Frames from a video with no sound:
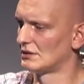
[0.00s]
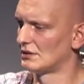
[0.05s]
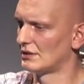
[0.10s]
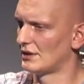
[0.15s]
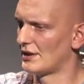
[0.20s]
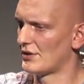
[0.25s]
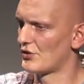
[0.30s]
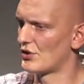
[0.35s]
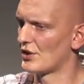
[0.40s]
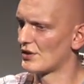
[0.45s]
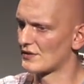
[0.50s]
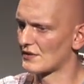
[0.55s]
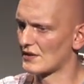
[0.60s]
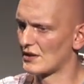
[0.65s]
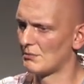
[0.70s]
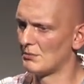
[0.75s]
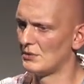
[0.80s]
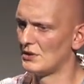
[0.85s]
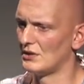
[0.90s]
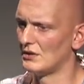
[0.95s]
let's just
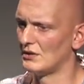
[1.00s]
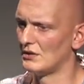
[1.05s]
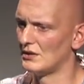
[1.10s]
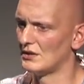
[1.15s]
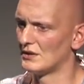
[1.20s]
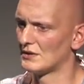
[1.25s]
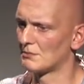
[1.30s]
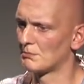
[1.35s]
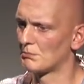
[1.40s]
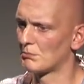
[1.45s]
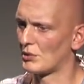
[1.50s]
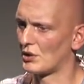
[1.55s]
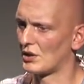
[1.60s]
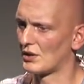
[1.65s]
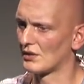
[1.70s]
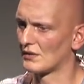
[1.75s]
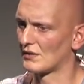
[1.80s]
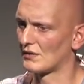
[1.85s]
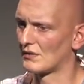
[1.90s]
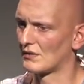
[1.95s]
keep the, this
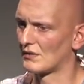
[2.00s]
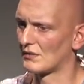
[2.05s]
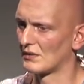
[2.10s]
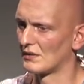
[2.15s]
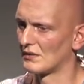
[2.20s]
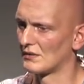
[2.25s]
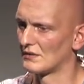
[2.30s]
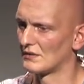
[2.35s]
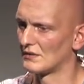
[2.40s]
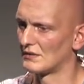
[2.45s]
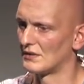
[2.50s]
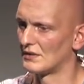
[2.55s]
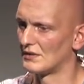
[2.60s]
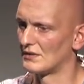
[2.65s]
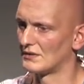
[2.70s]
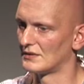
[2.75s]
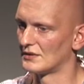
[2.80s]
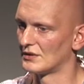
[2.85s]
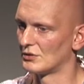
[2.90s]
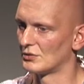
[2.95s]
part as there
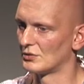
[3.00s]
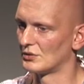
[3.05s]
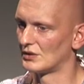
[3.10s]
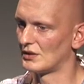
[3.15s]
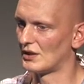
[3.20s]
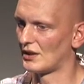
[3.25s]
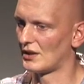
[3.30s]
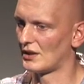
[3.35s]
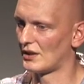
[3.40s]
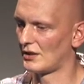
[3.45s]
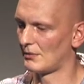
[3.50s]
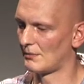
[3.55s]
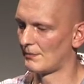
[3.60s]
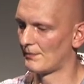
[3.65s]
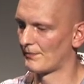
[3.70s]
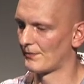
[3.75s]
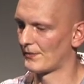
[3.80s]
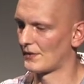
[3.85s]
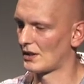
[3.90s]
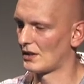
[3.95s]
is no time.
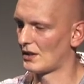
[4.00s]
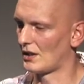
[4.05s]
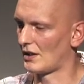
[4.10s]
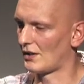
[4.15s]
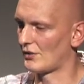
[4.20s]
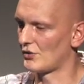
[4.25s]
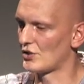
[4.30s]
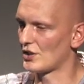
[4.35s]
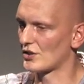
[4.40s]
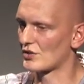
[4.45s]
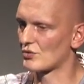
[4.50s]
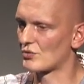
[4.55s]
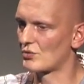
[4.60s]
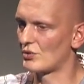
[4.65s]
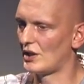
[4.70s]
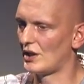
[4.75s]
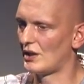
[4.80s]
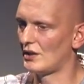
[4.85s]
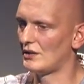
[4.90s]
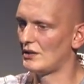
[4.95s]
I just
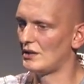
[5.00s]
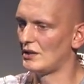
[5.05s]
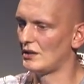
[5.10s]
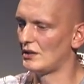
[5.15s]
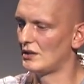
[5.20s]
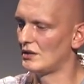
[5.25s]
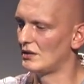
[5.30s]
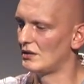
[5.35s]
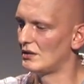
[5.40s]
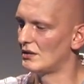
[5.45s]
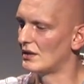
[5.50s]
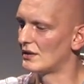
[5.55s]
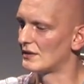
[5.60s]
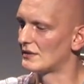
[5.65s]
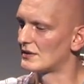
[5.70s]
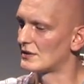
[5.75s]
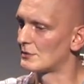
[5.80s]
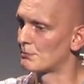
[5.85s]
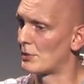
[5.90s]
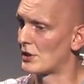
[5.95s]
create the
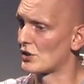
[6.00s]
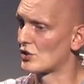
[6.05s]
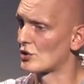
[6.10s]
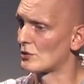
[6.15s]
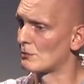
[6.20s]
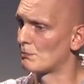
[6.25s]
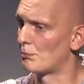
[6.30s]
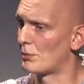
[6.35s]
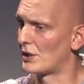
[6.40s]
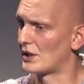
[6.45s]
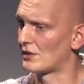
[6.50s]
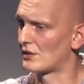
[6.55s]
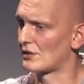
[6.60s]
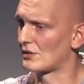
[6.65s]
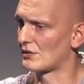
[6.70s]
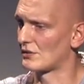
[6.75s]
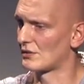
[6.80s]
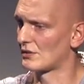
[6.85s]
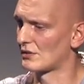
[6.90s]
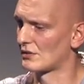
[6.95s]
that special
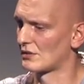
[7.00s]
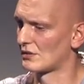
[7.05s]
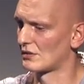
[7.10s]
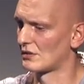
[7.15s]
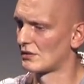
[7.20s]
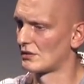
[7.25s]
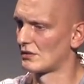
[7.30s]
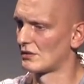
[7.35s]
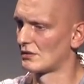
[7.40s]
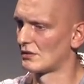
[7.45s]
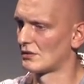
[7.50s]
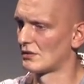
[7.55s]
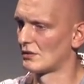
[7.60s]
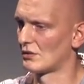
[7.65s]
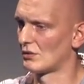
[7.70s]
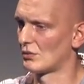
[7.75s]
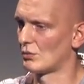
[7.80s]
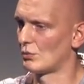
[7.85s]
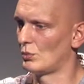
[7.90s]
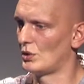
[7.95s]
pattern
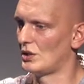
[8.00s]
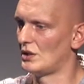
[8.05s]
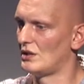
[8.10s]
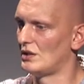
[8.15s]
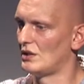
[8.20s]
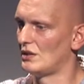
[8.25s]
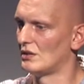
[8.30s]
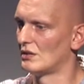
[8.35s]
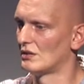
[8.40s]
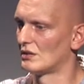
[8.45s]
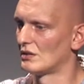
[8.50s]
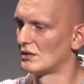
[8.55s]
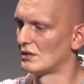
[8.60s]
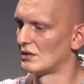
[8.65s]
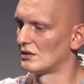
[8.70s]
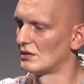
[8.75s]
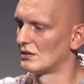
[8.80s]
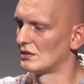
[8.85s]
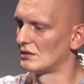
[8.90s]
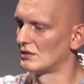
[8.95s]
with the
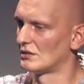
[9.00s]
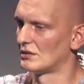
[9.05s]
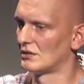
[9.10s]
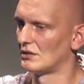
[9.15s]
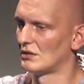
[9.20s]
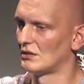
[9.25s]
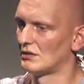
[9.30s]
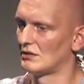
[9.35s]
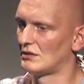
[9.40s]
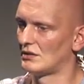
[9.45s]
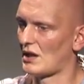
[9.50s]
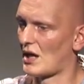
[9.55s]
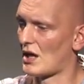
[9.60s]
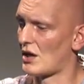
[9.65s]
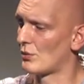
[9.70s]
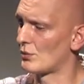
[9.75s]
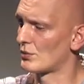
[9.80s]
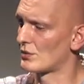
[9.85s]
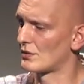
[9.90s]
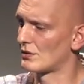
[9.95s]

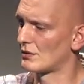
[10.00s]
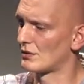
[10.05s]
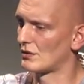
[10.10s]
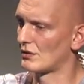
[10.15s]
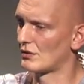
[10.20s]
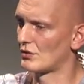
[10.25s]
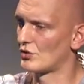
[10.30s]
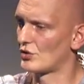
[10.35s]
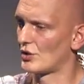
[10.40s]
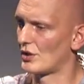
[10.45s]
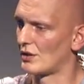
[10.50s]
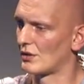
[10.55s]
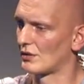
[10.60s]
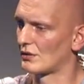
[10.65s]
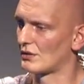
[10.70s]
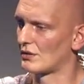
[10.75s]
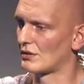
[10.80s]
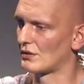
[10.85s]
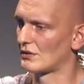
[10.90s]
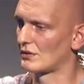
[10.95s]
thousand
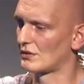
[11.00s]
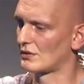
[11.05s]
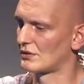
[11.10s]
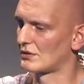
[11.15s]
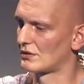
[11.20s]
characters